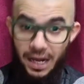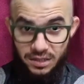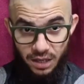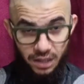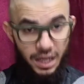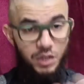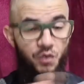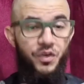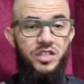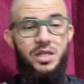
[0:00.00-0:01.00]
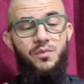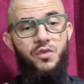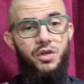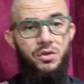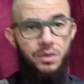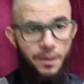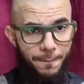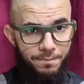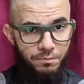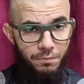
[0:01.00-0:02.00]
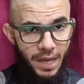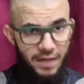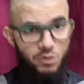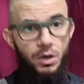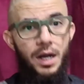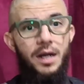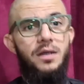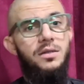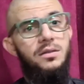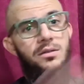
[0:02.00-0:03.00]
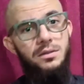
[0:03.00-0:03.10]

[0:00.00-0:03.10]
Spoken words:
ask Allah to fix them for you. Make dua.